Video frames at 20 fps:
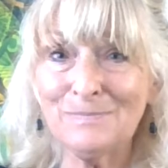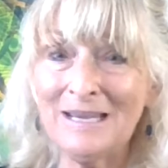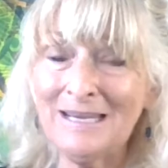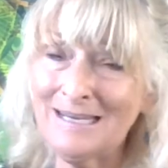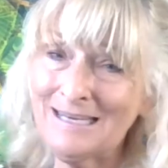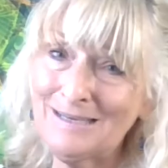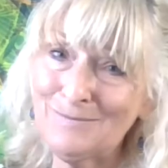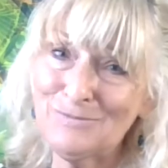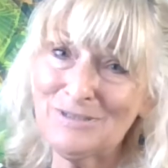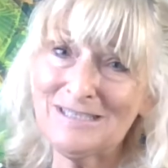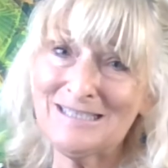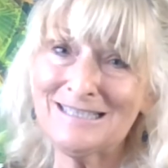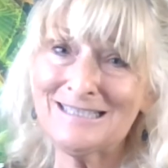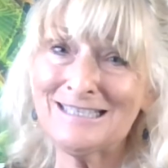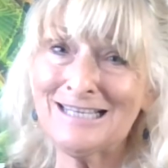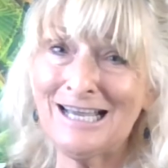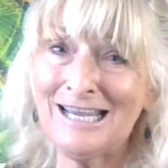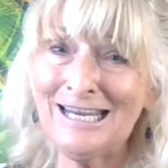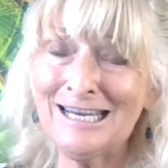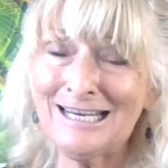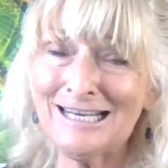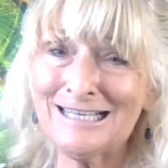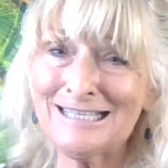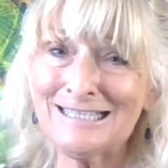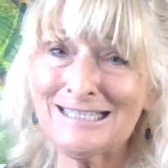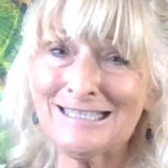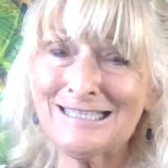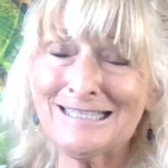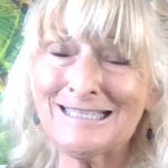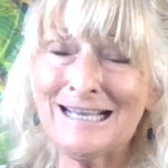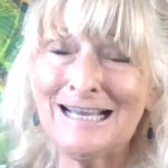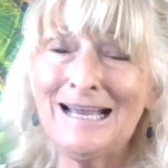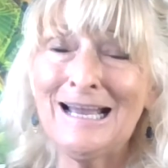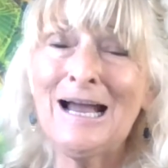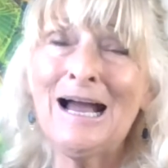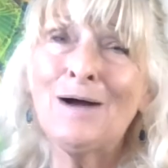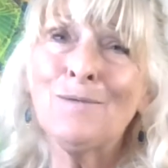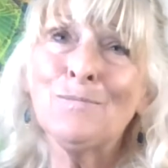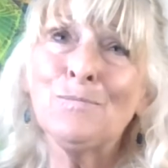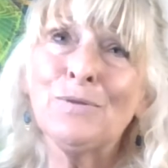making mistakes,
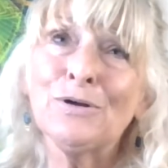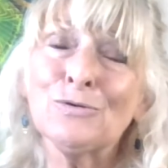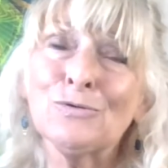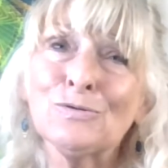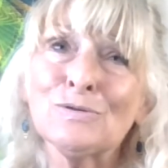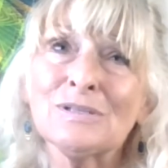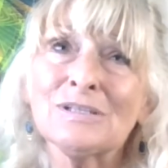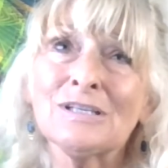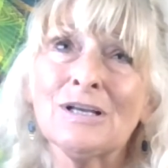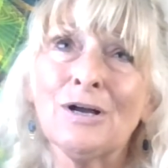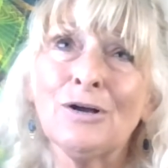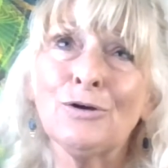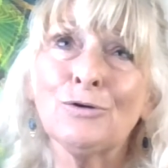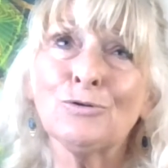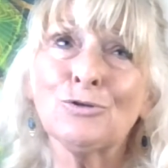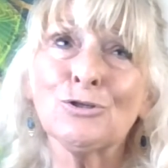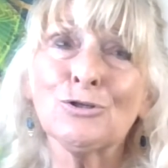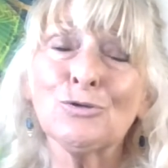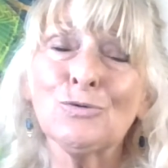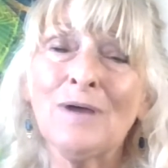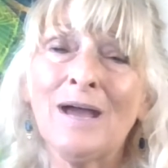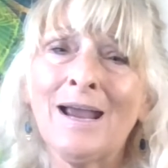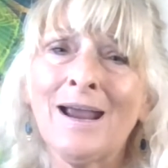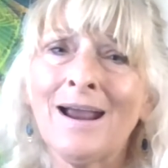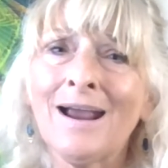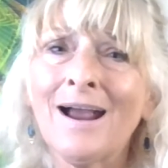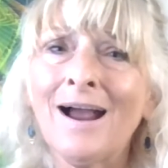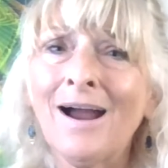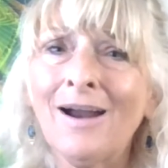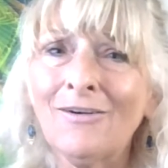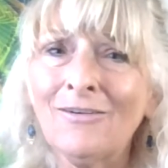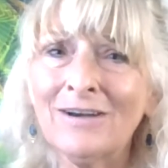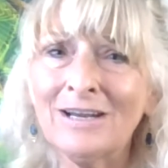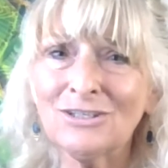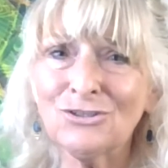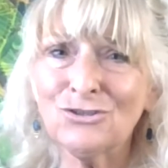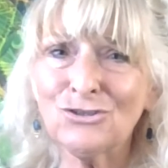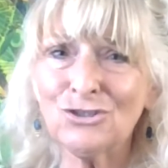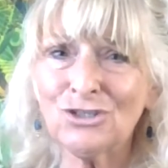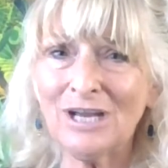but also to
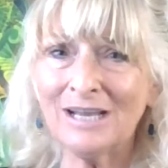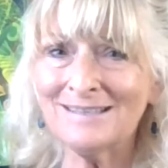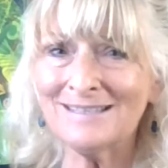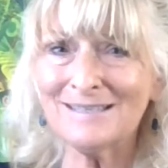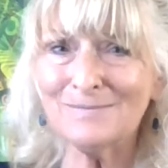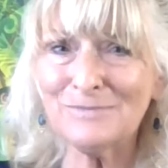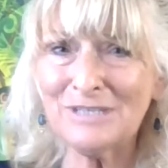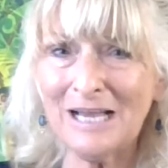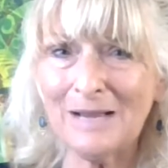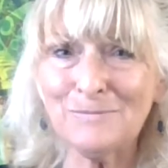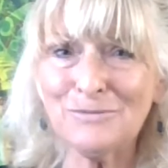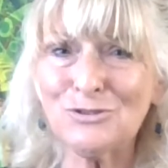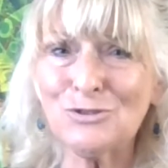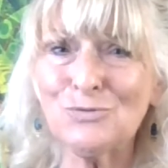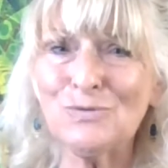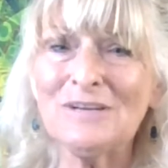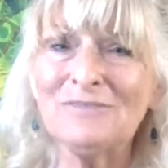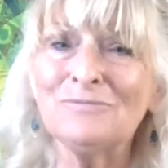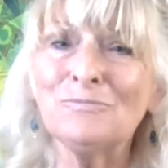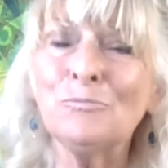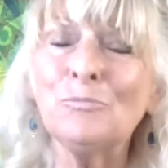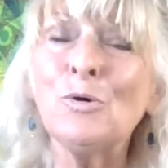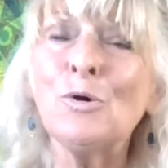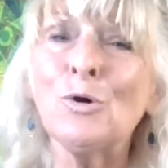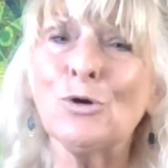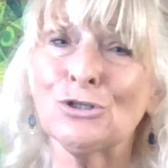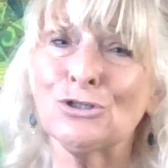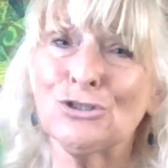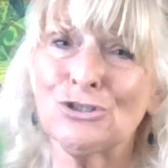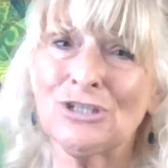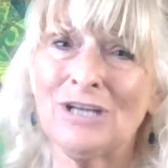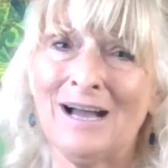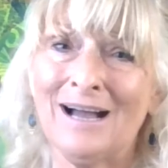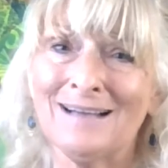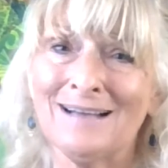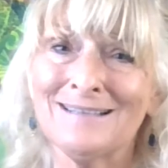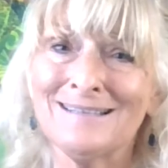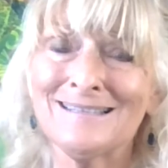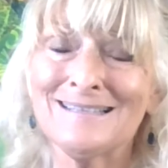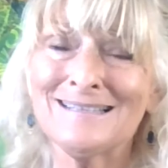encourage and sometimes to even push
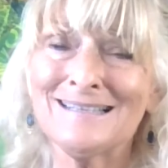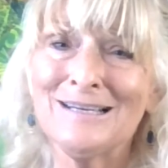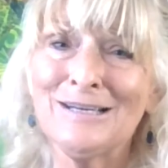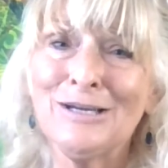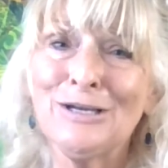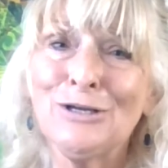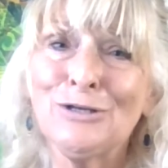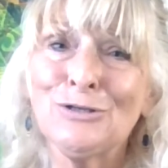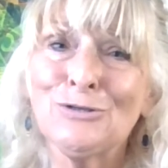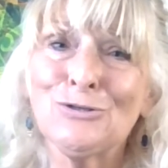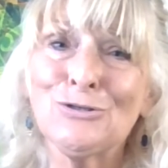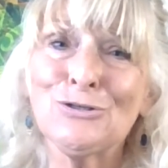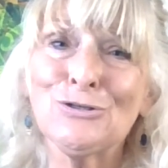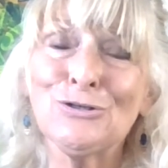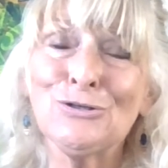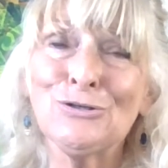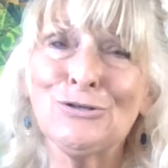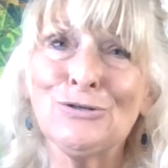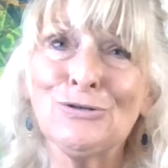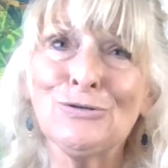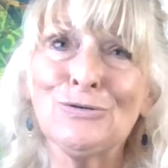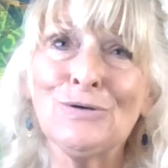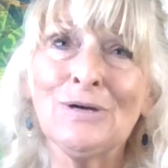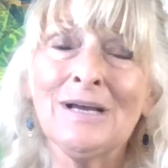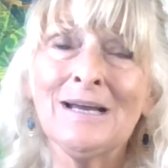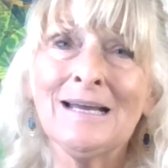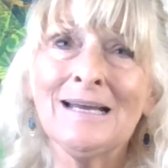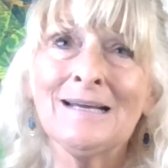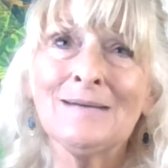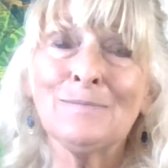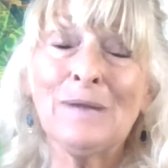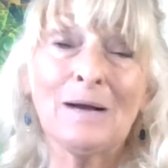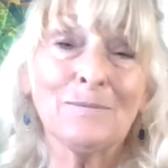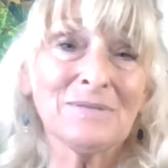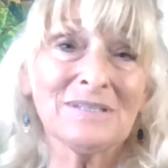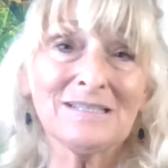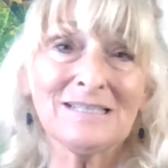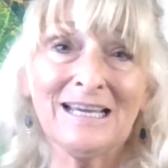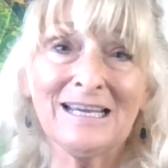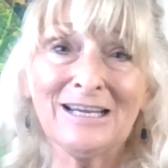us to
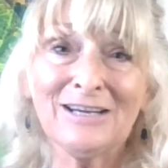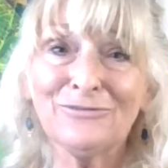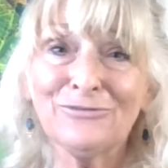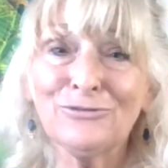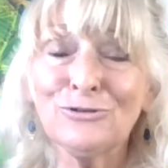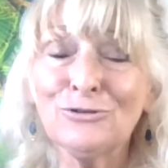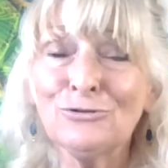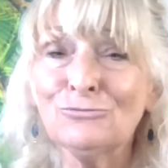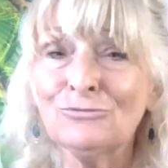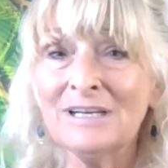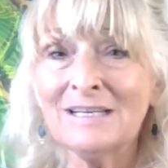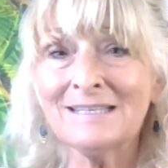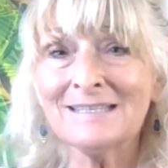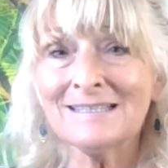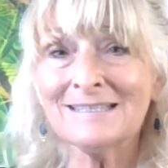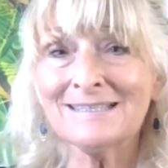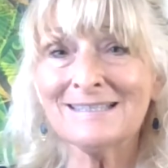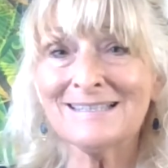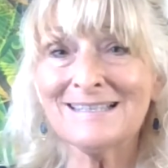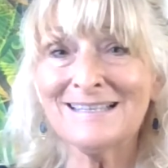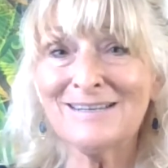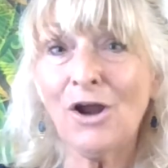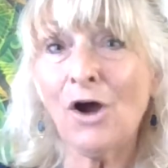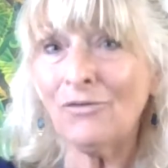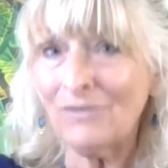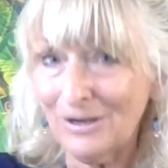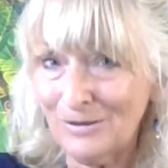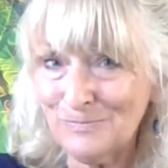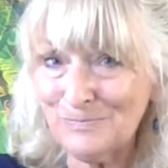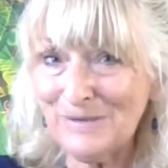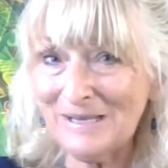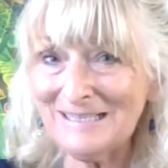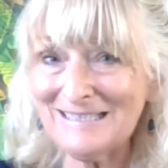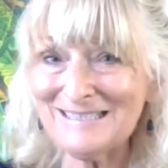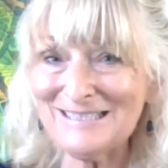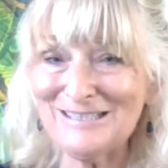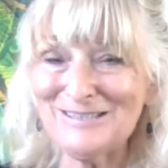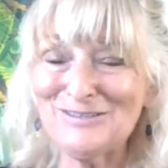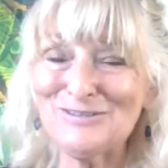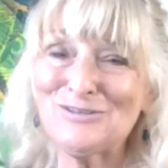perhaps take a few risks in our own
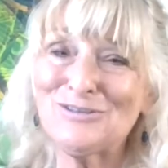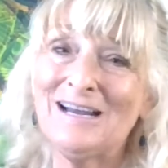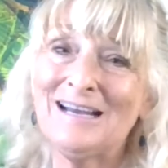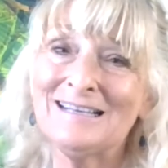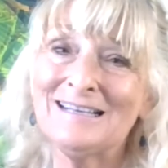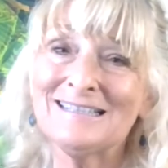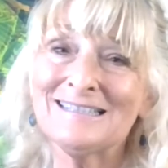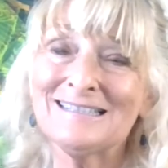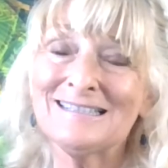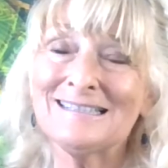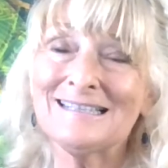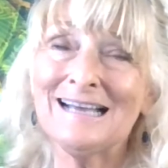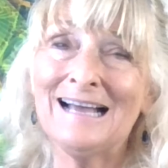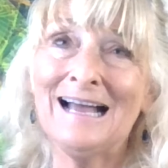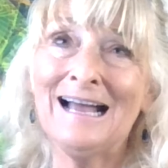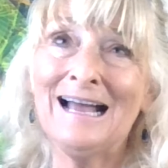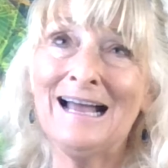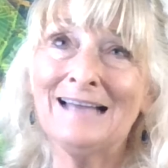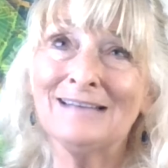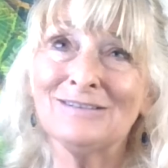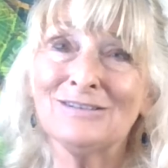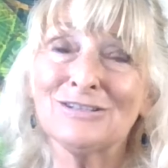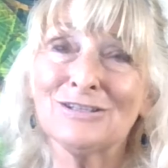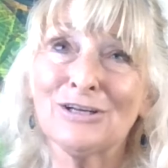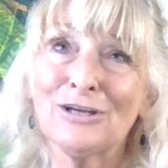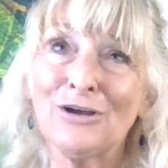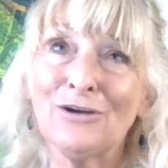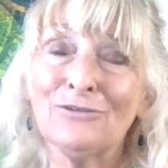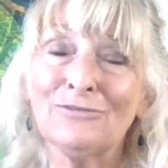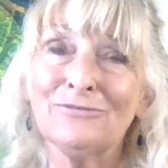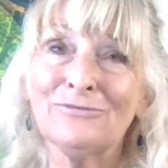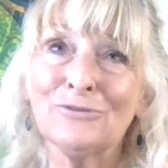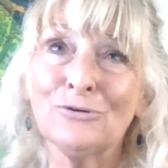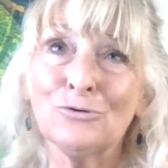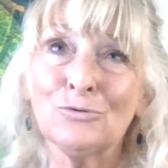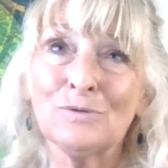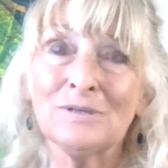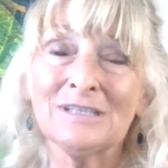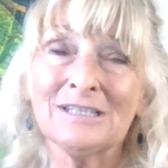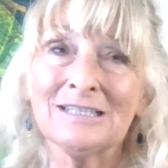best interests and go
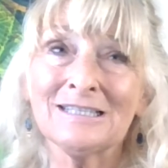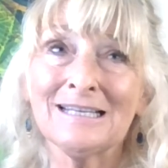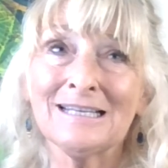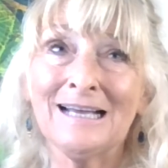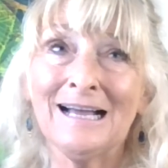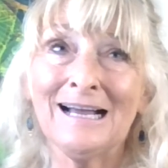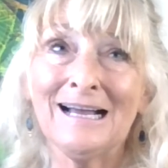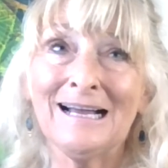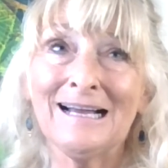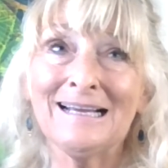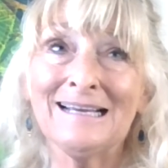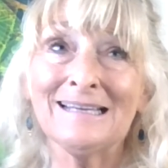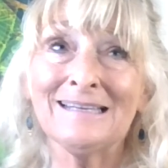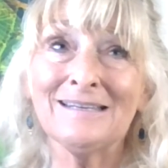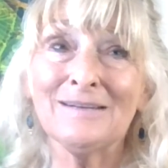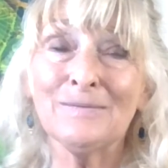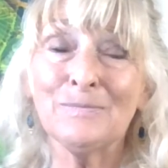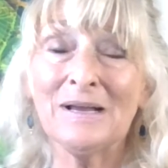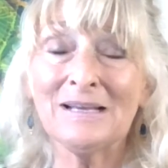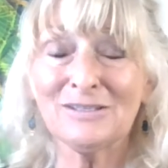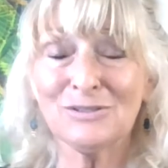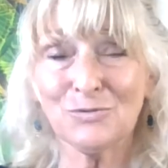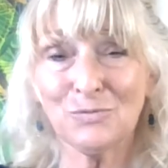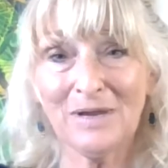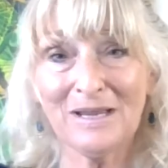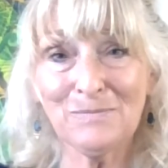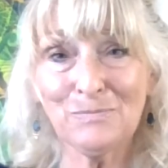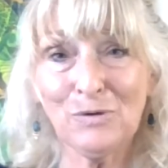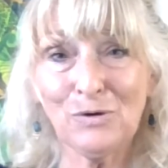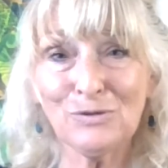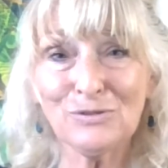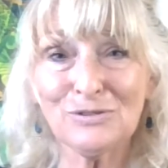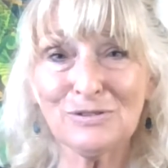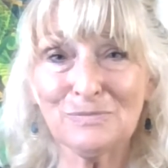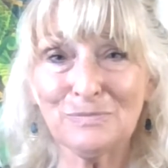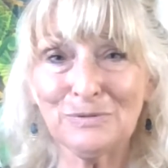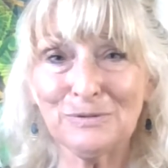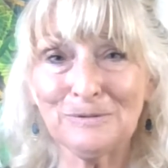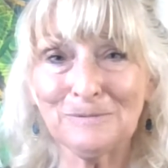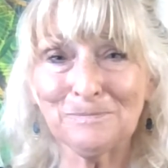forward in the best way
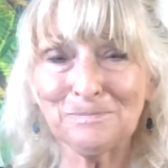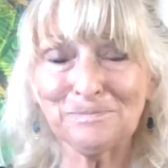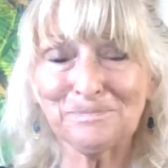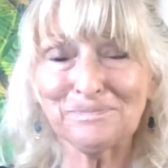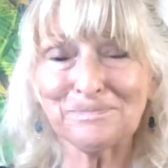possible.